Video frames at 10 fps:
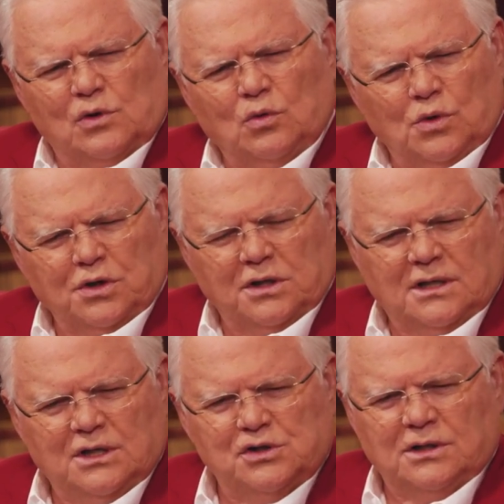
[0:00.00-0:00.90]
On one
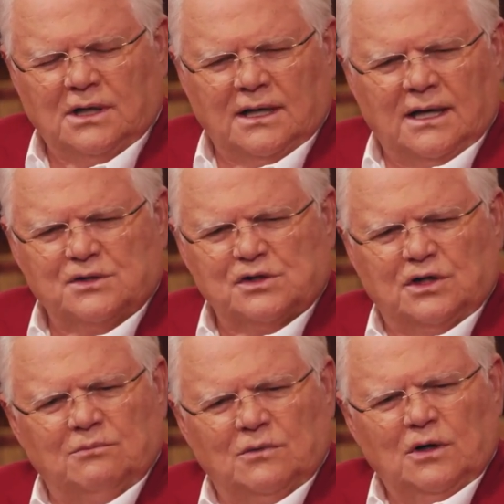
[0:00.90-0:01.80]
occasion I asked
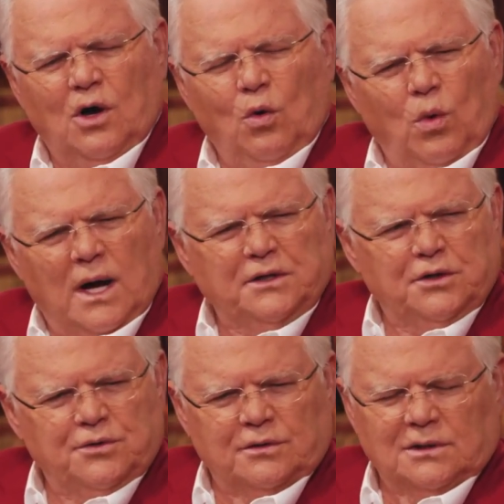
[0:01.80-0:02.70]
him, why
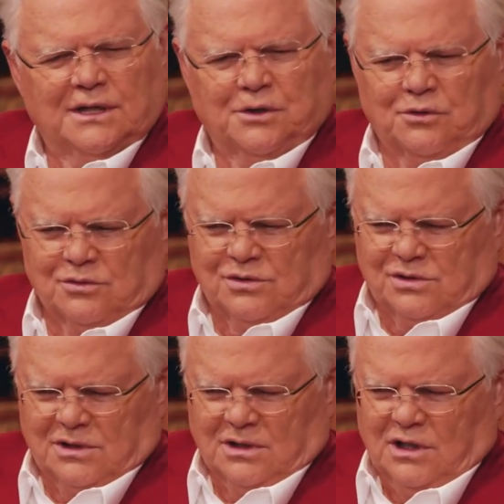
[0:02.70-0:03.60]
do the
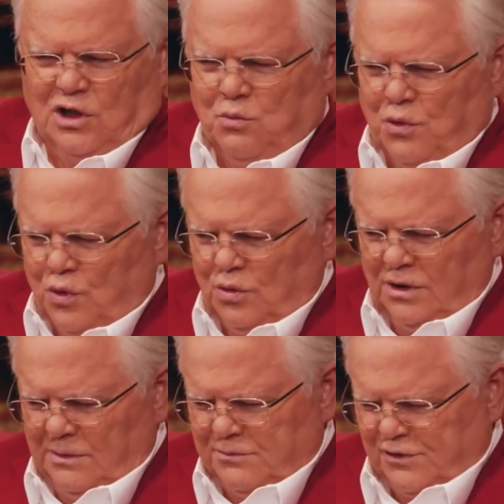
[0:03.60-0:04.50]
letters in Hebrew
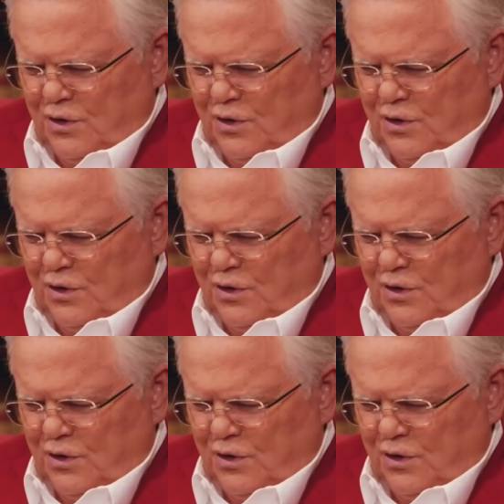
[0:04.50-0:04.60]
leap